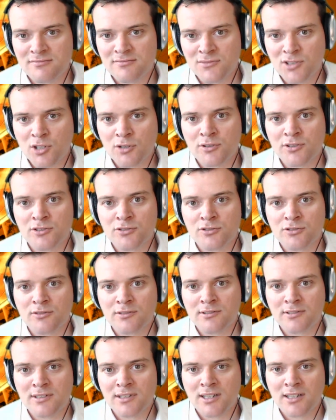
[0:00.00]
going to
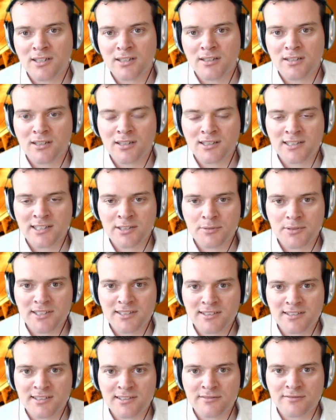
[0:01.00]
a
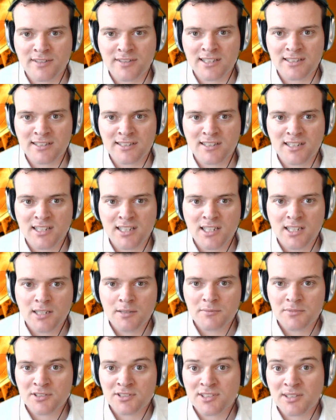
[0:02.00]
liquidity event,
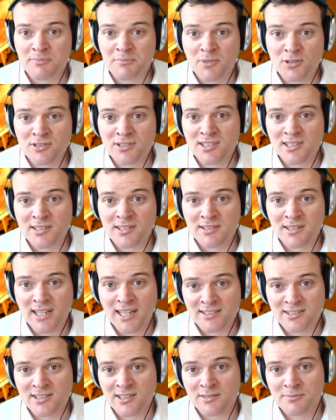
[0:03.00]
because that mostly
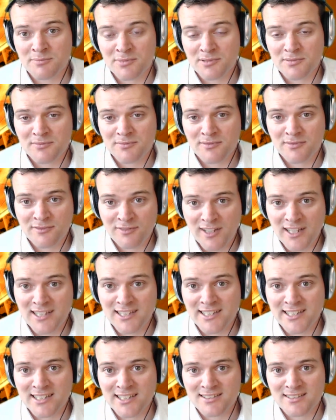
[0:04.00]
ends up
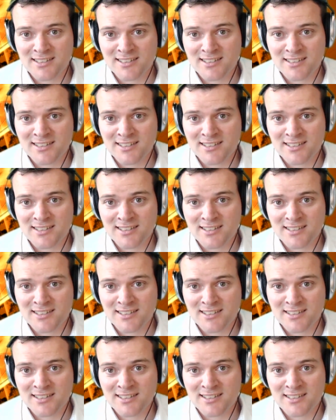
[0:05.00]
failing.